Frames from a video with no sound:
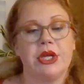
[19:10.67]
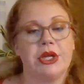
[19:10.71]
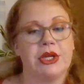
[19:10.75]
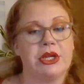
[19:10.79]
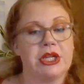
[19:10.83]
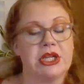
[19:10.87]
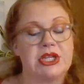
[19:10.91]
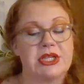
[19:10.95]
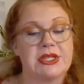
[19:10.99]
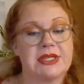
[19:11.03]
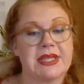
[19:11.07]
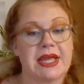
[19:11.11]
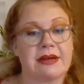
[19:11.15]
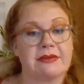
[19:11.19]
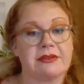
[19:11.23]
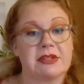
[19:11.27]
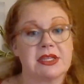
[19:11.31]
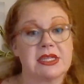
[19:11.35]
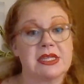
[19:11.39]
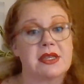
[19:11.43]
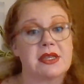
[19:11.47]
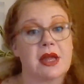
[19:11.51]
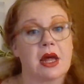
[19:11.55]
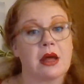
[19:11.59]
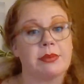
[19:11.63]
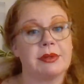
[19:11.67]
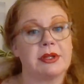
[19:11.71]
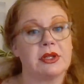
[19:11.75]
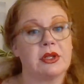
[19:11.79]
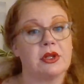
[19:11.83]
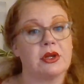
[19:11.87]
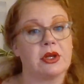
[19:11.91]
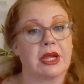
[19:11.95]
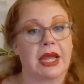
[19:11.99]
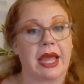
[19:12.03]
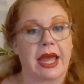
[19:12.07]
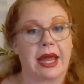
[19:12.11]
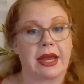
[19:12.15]
You just have to stop and
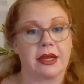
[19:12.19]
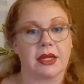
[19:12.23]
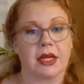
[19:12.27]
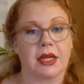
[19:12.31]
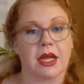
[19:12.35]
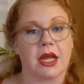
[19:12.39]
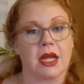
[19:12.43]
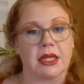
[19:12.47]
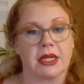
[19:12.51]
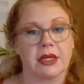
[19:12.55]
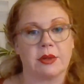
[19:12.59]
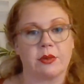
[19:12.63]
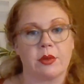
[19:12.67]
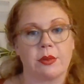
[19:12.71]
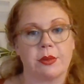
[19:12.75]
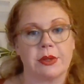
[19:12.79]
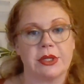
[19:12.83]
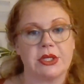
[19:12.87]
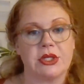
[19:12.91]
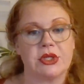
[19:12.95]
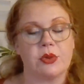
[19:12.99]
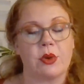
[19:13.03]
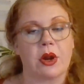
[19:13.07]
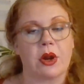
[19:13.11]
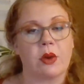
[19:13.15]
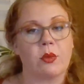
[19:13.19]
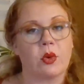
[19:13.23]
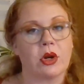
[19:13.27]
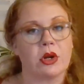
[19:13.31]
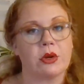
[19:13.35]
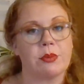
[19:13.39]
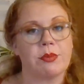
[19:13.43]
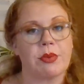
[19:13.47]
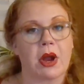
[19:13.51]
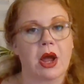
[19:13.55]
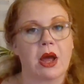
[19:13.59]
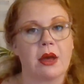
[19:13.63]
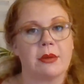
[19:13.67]
look at it, kind of like when we do our
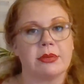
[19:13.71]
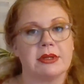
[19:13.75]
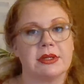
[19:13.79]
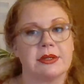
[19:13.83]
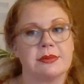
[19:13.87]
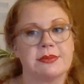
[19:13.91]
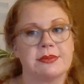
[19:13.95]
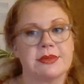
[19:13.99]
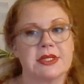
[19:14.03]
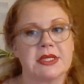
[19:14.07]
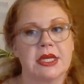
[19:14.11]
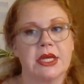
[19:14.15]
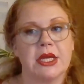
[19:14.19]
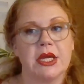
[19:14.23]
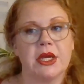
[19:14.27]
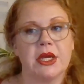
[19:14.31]
word problems.